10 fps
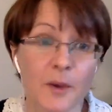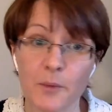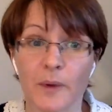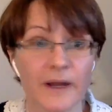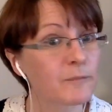
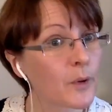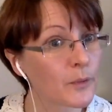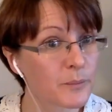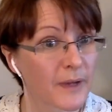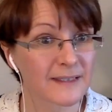But when I put
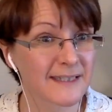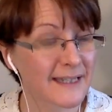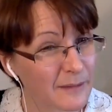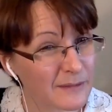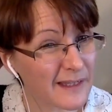them back
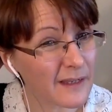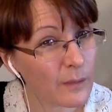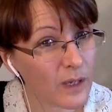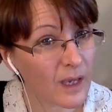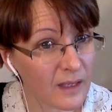in, I was like,
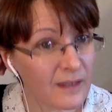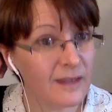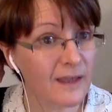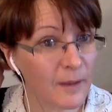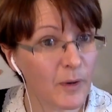okay,
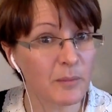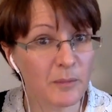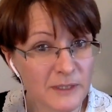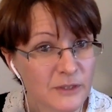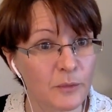yeah,
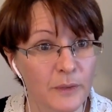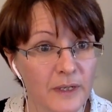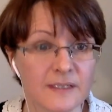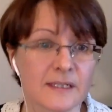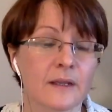probably shouldn't be
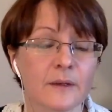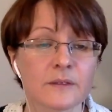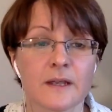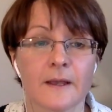eating those.